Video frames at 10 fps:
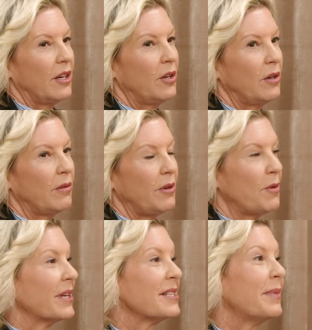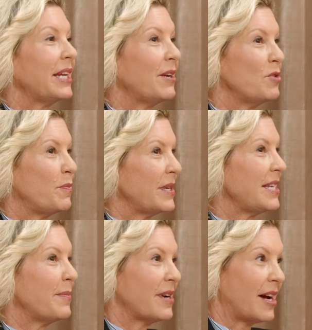who you want somebody who's
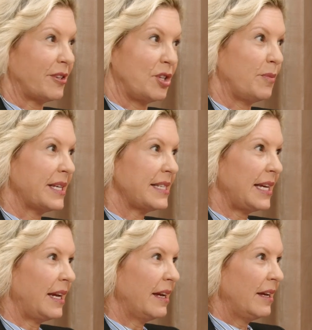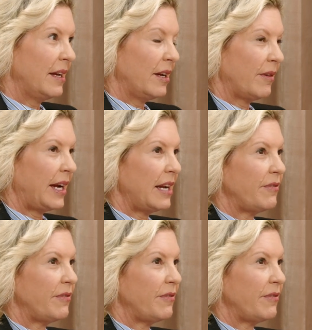busy but not too busy, right?